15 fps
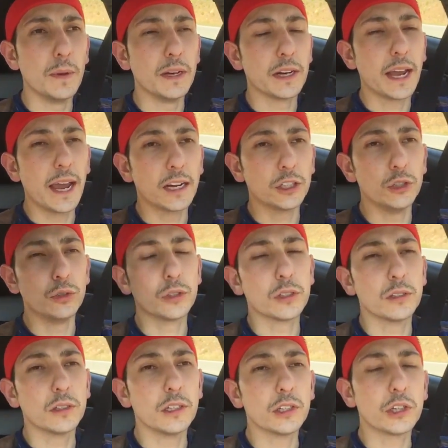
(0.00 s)
And cashews
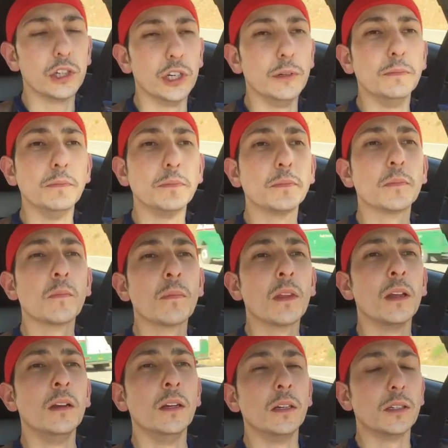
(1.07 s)
is good.
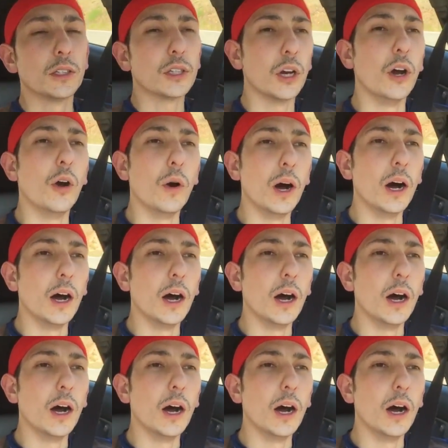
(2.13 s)
So,